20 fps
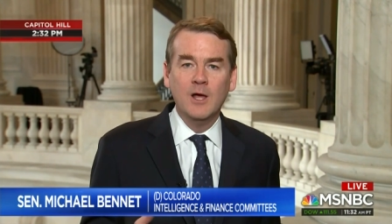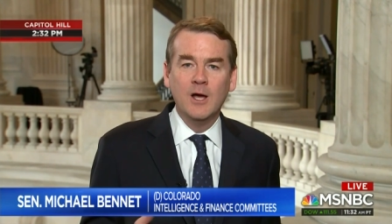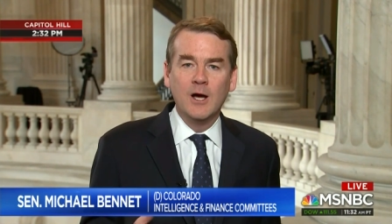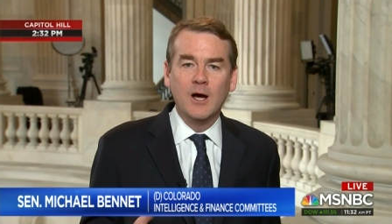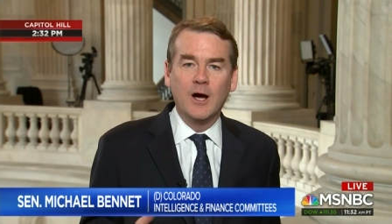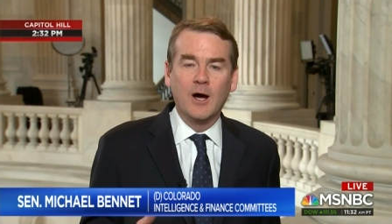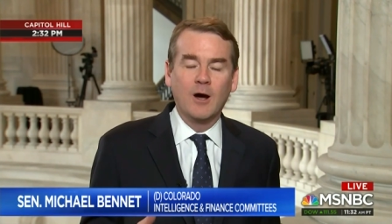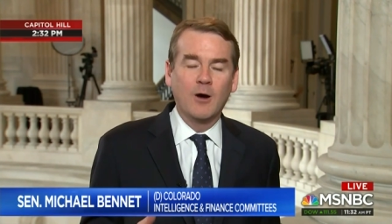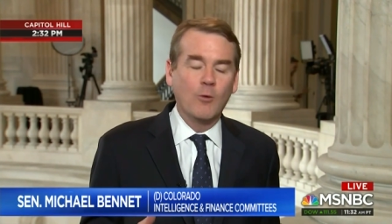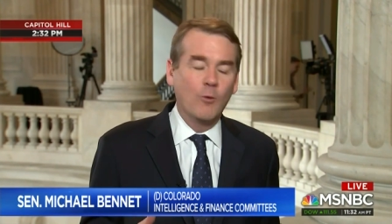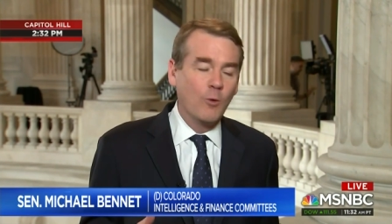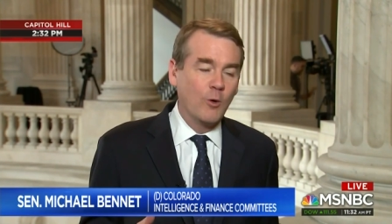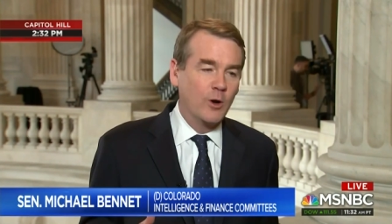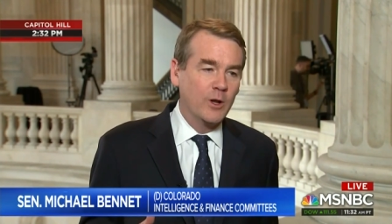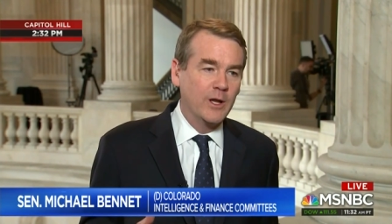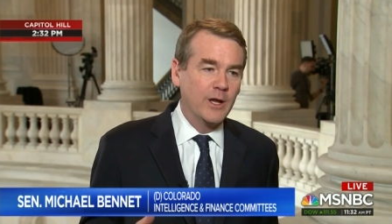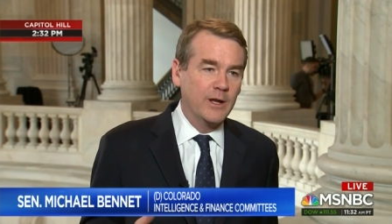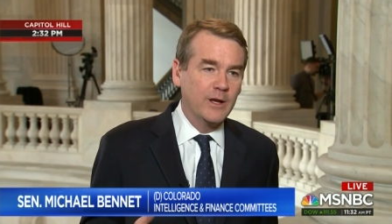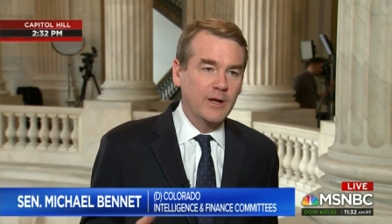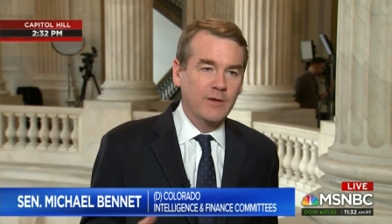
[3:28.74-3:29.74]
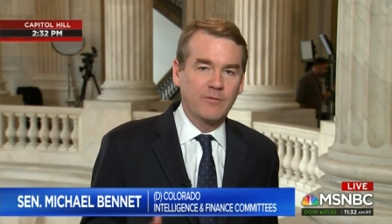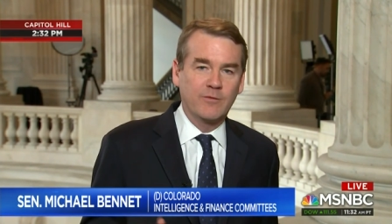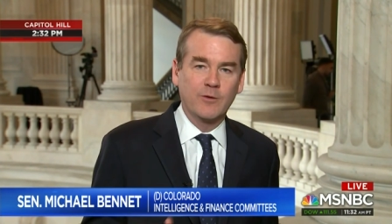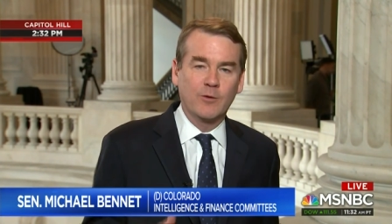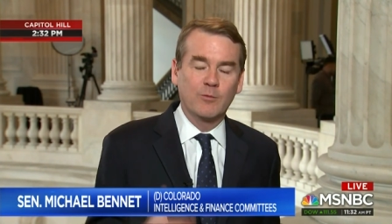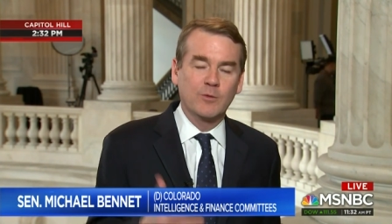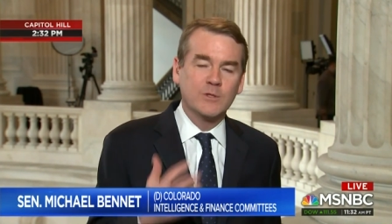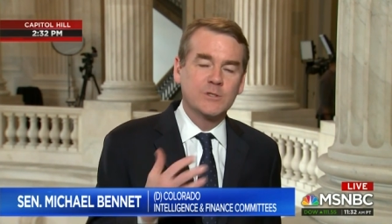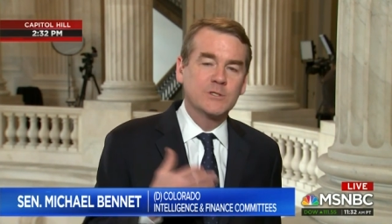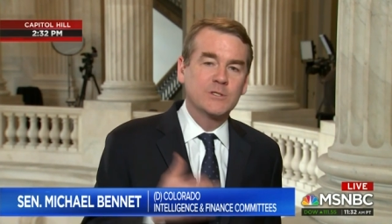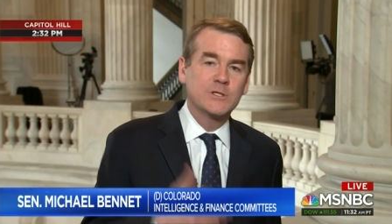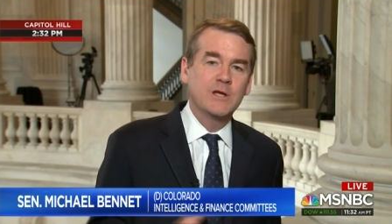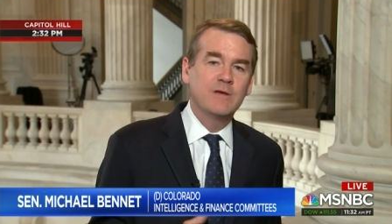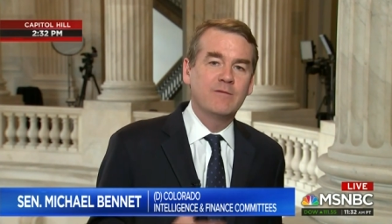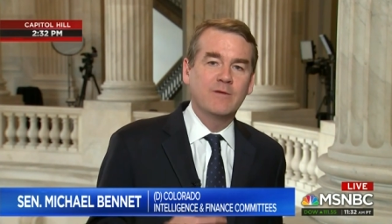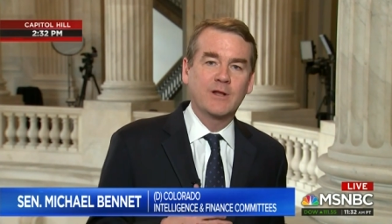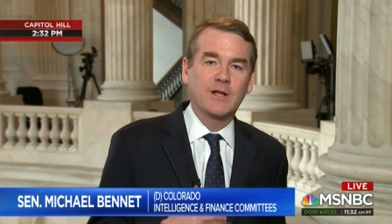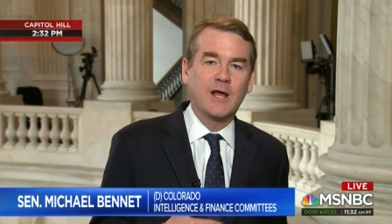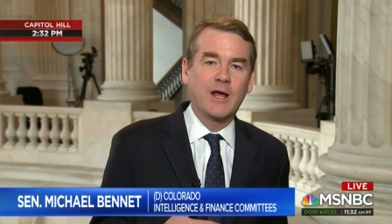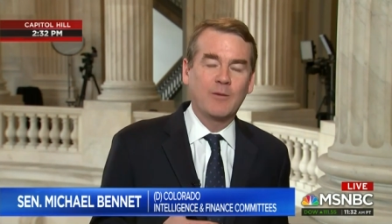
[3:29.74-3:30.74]
Uh, or that if they're
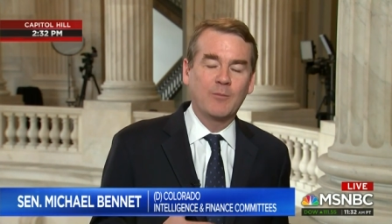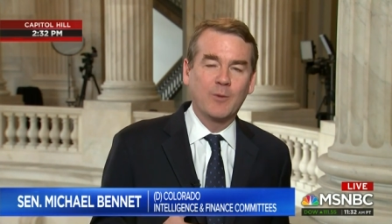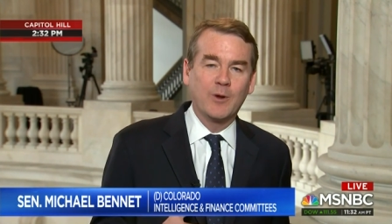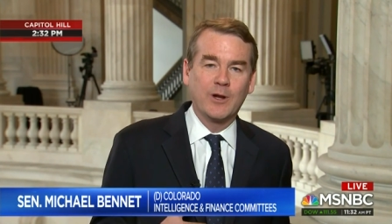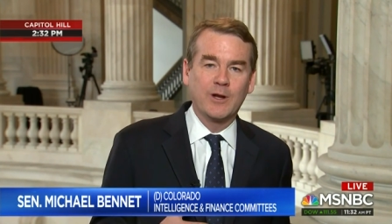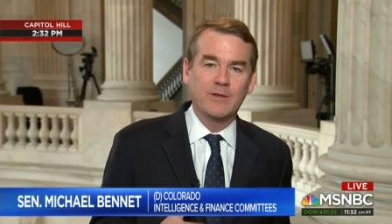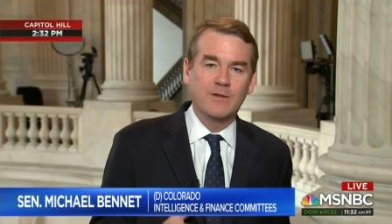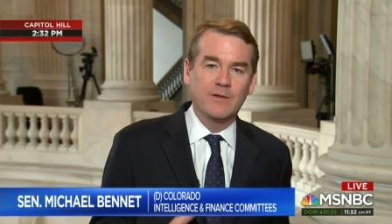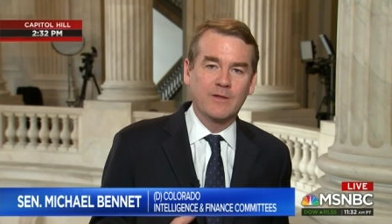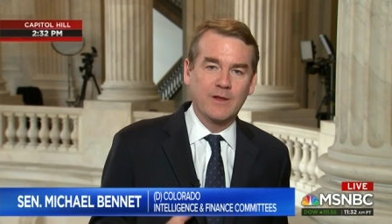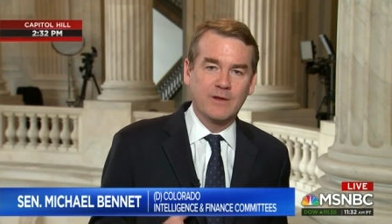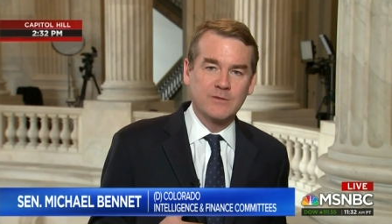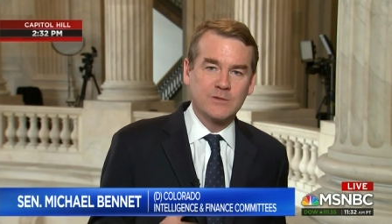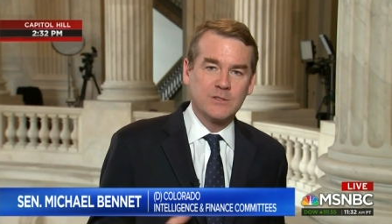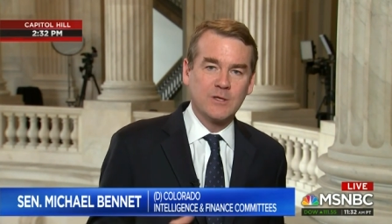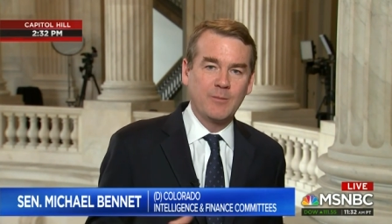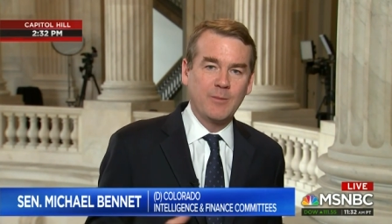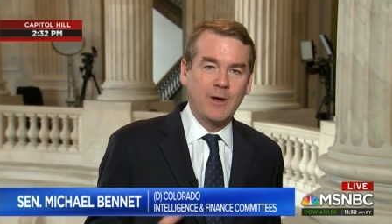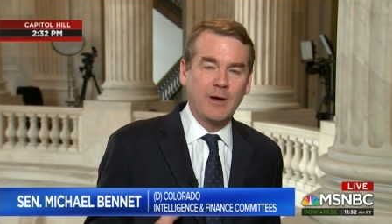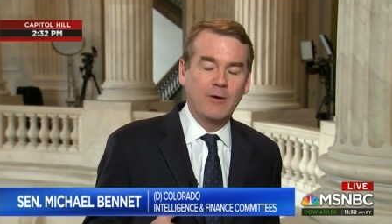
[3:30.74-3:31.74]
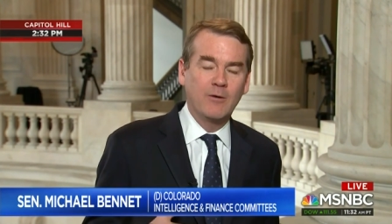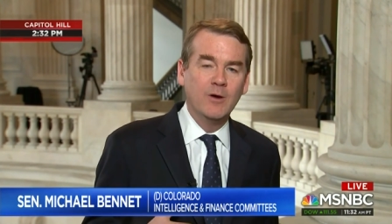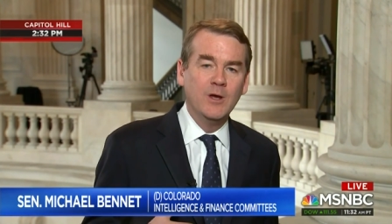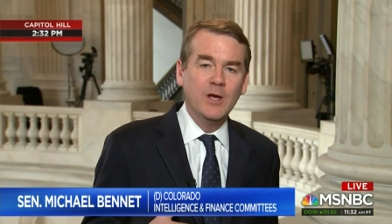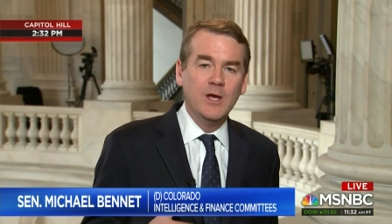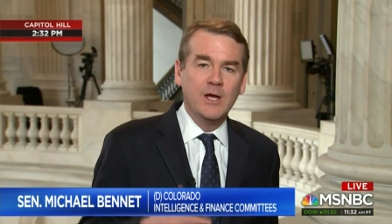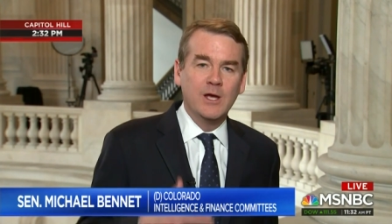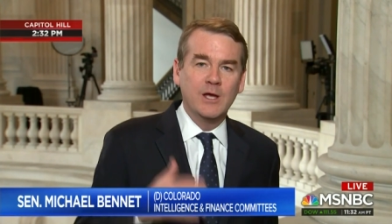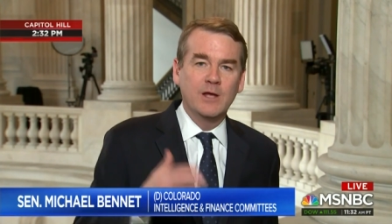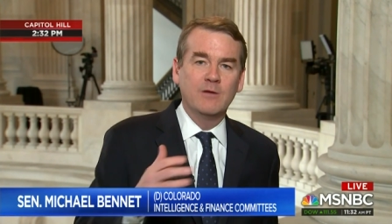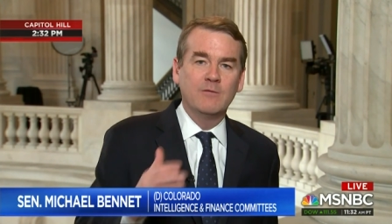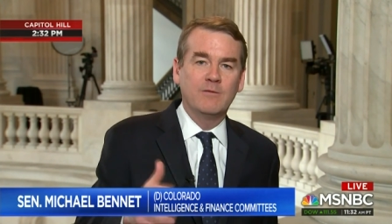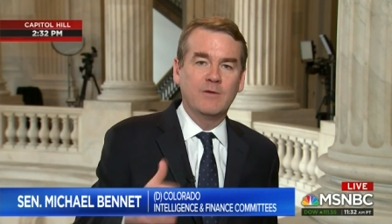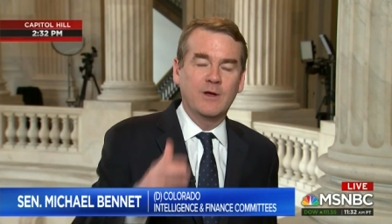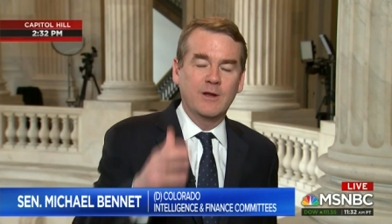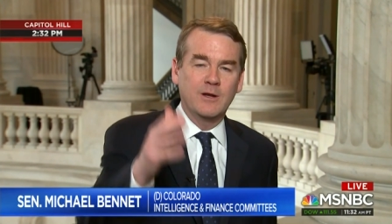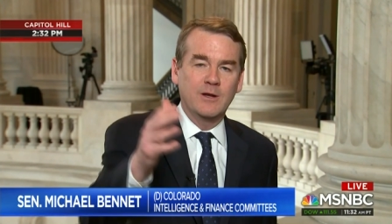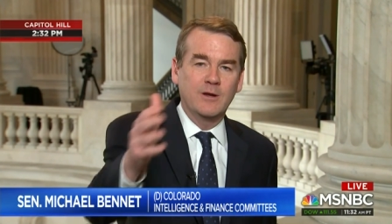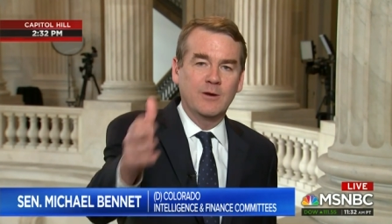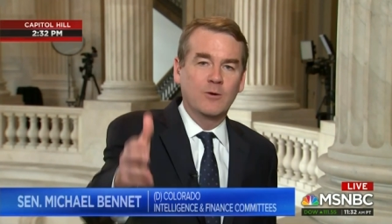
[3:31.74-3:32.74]
receiving that money, that they've somehow
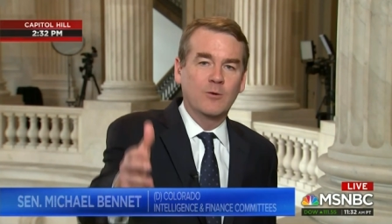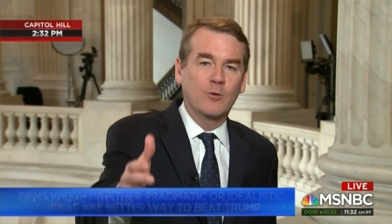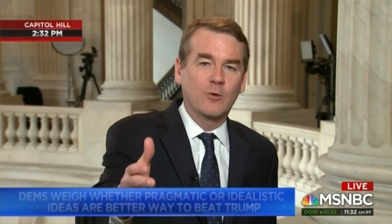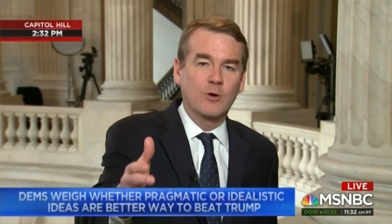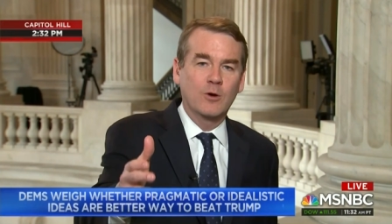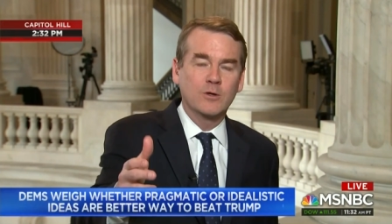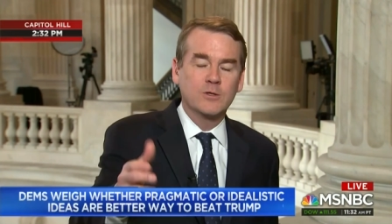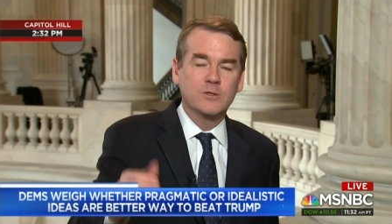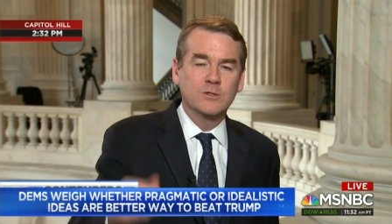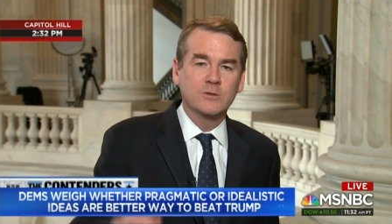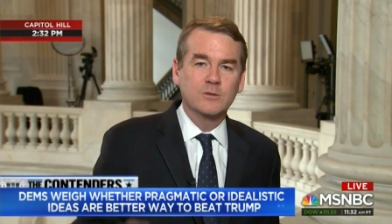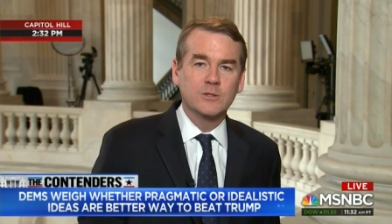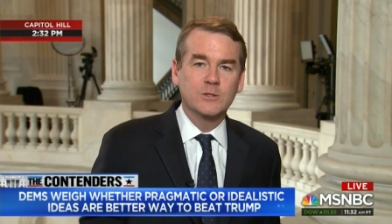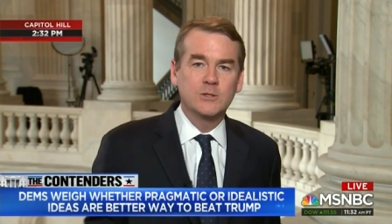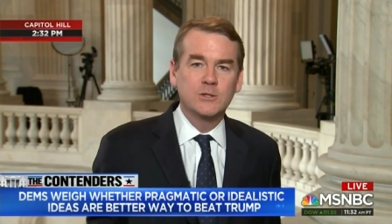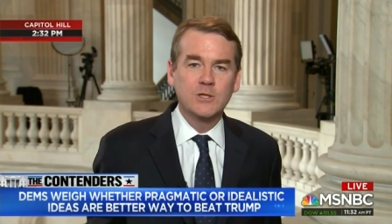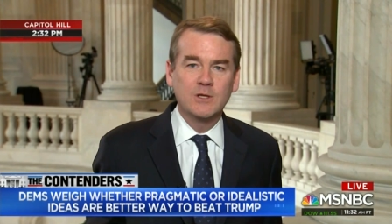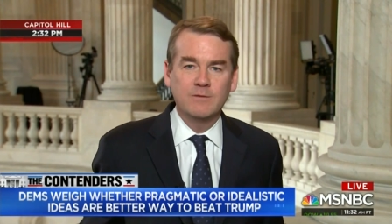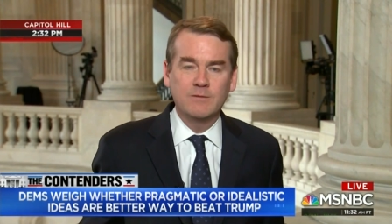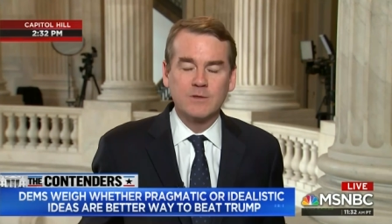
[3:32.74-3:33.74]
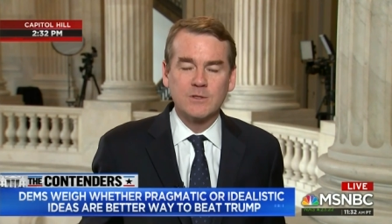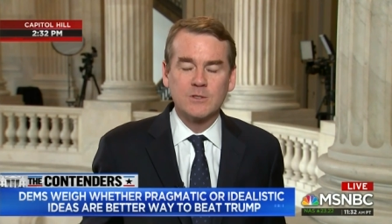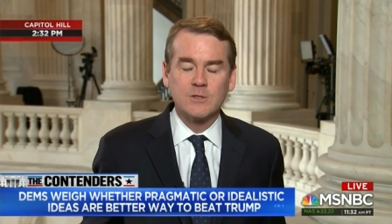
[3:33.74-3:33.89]
innovated in order to achieve it.